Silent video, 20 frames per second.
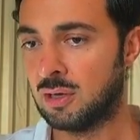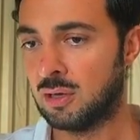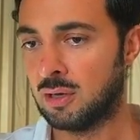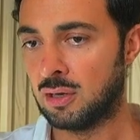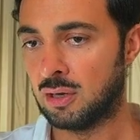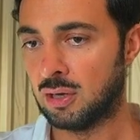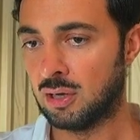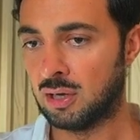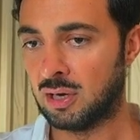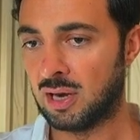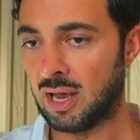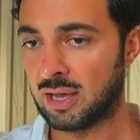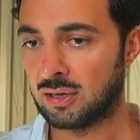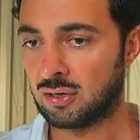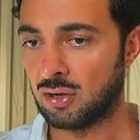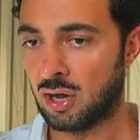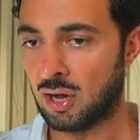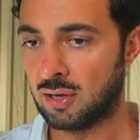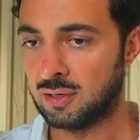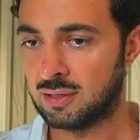like
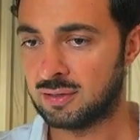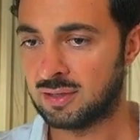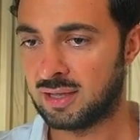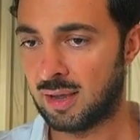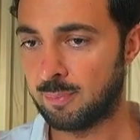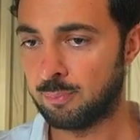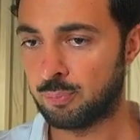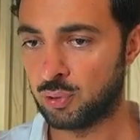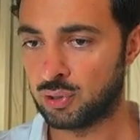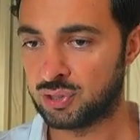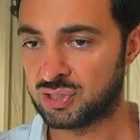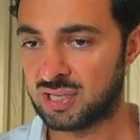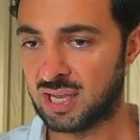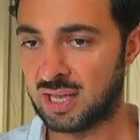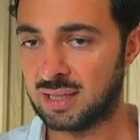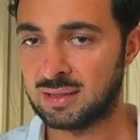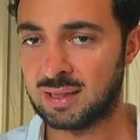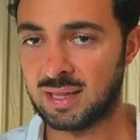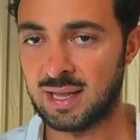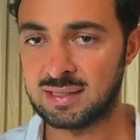
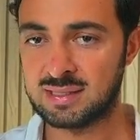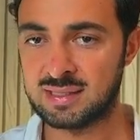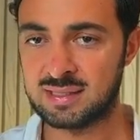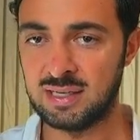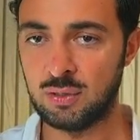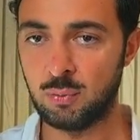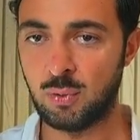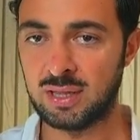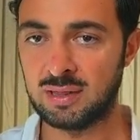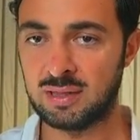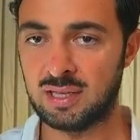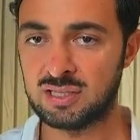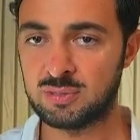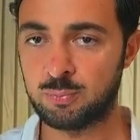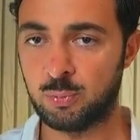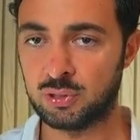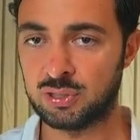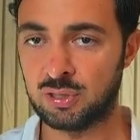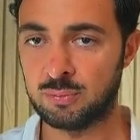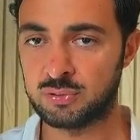110%. Let's see when this
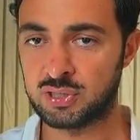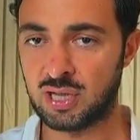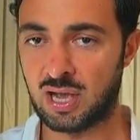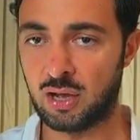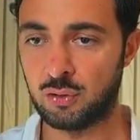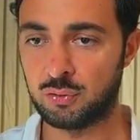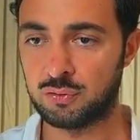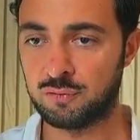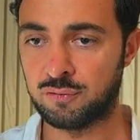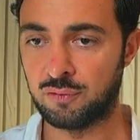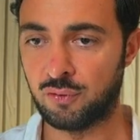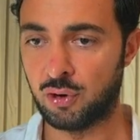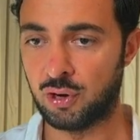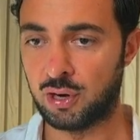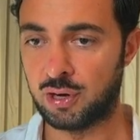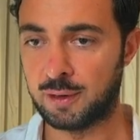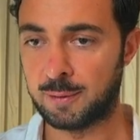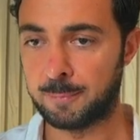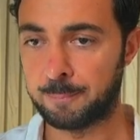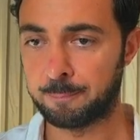bottoms out
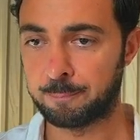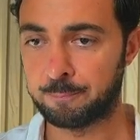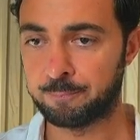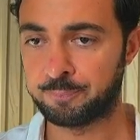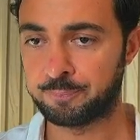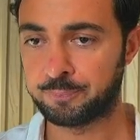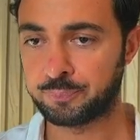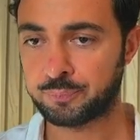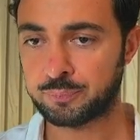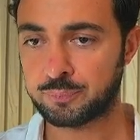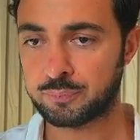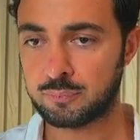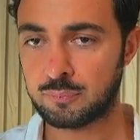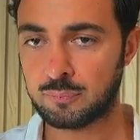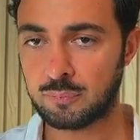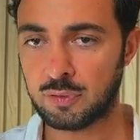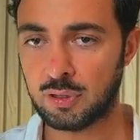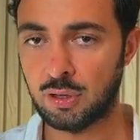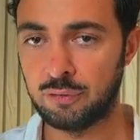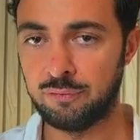for
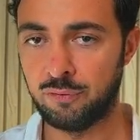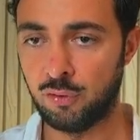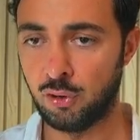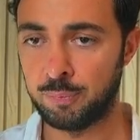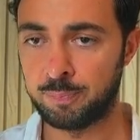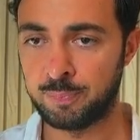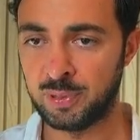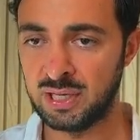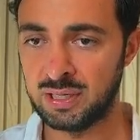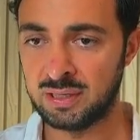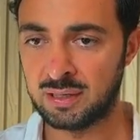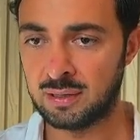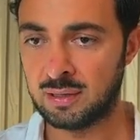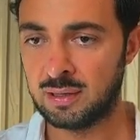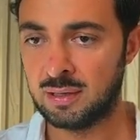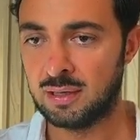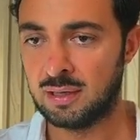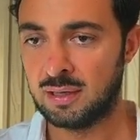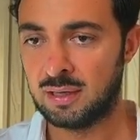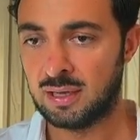4p.
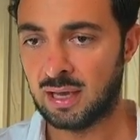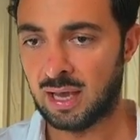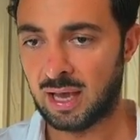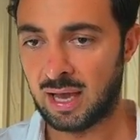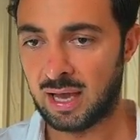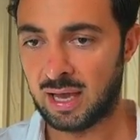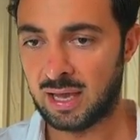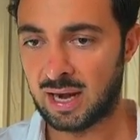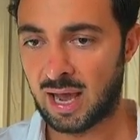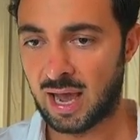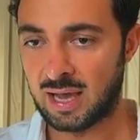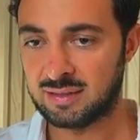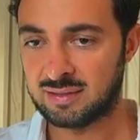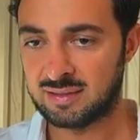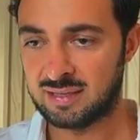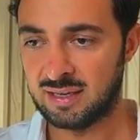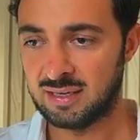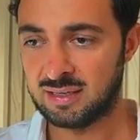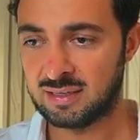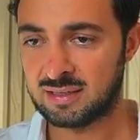And I
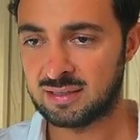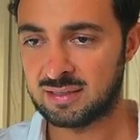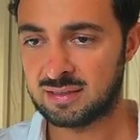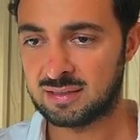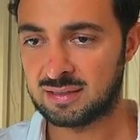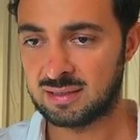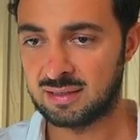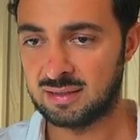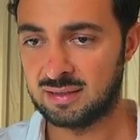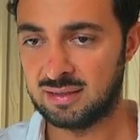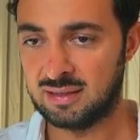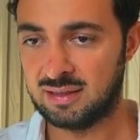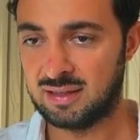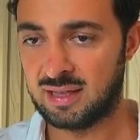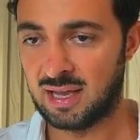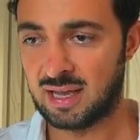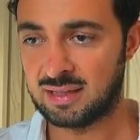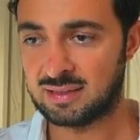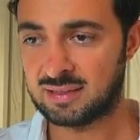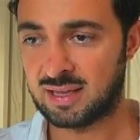think
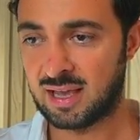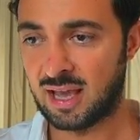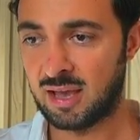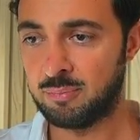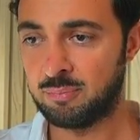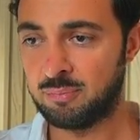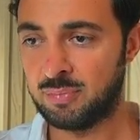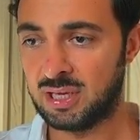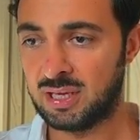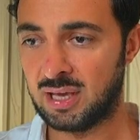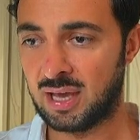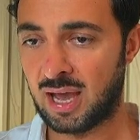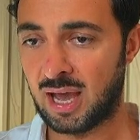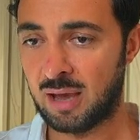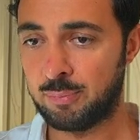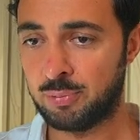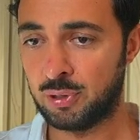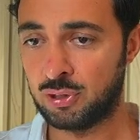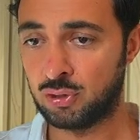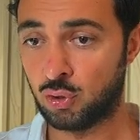that can be
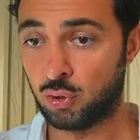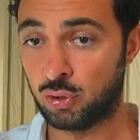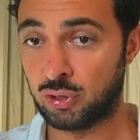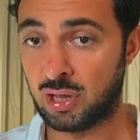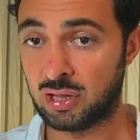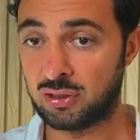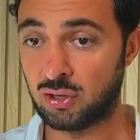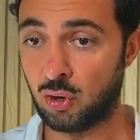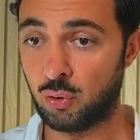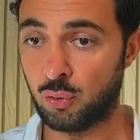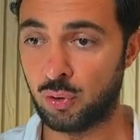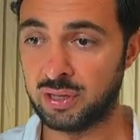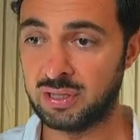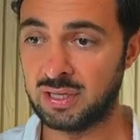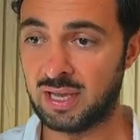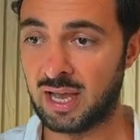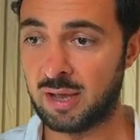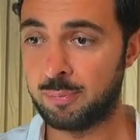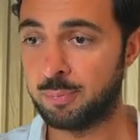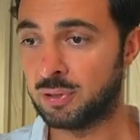happened, or that already
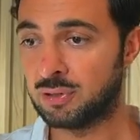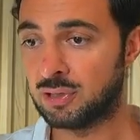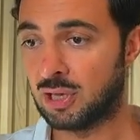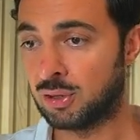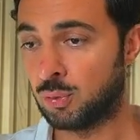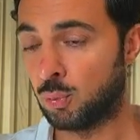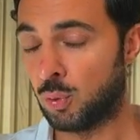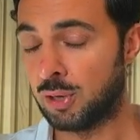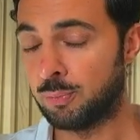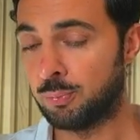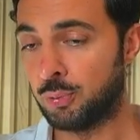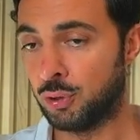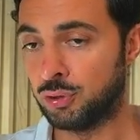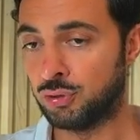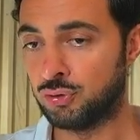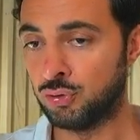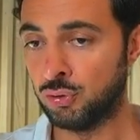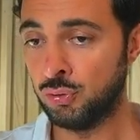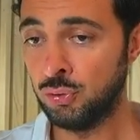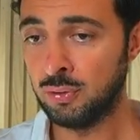happened at
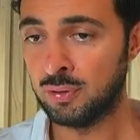1.2.